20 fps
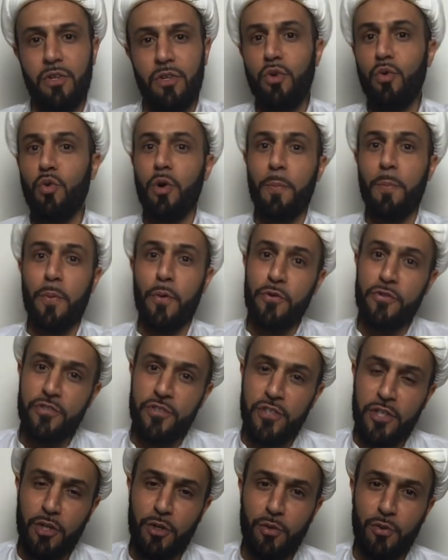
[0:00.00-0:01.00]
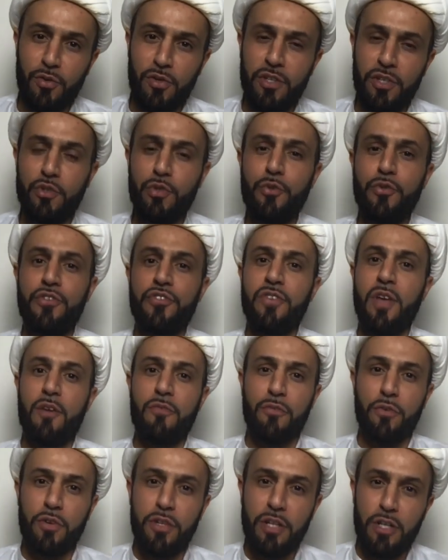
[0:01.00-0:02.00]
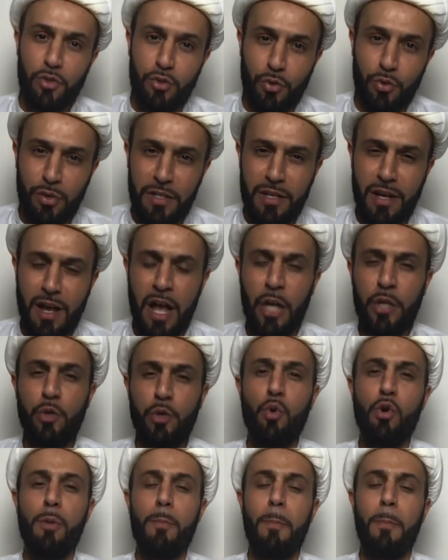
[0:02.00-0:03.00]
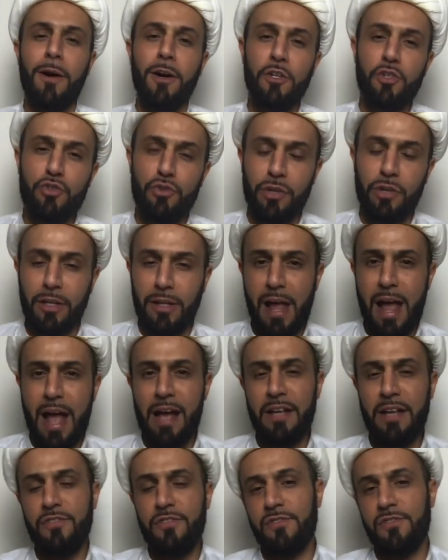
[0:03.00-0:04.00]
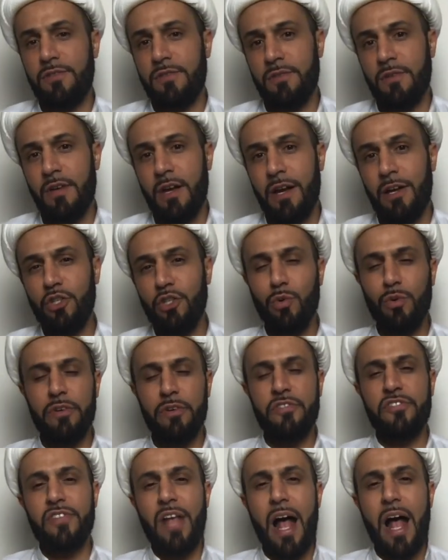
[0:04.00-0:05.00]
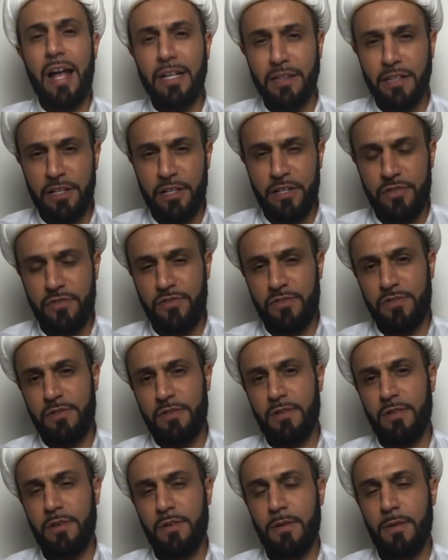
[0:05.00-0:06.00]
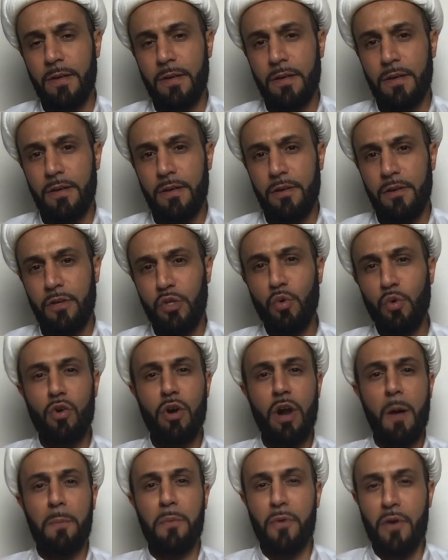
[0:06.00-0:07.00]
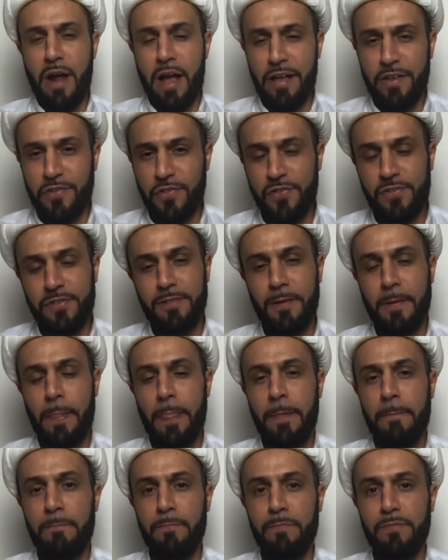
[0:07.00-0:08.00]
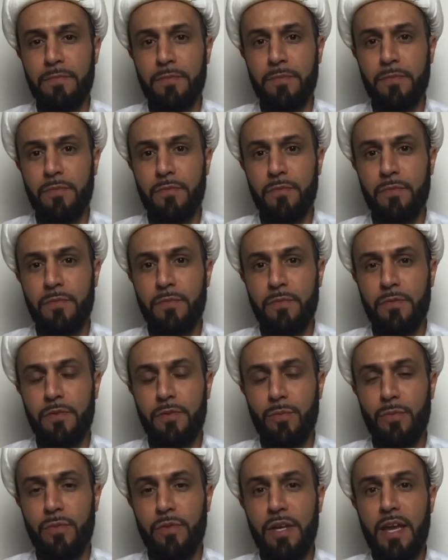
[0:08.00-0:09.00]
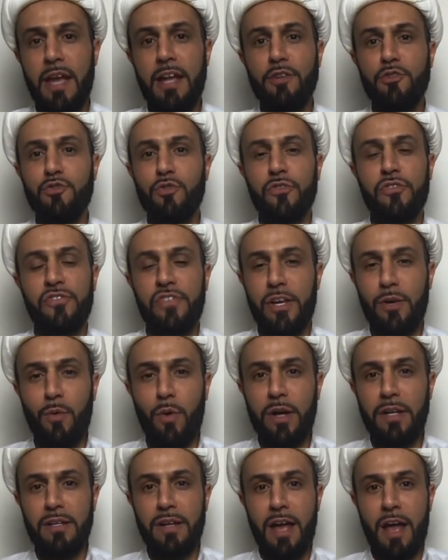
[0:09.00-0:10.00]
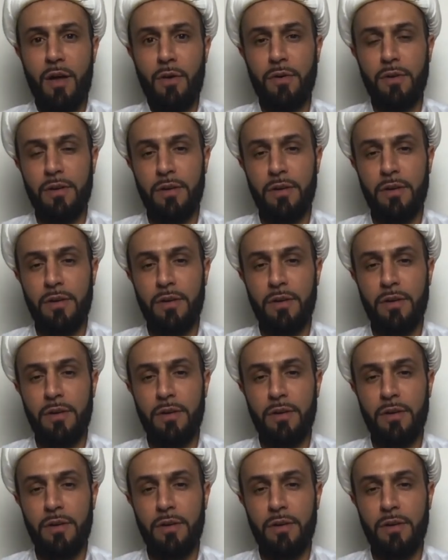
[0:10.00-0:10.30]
You were persecuted, you suffered in dunya, you were marginalized, you were silenced, you were oppressed. The angels say what now?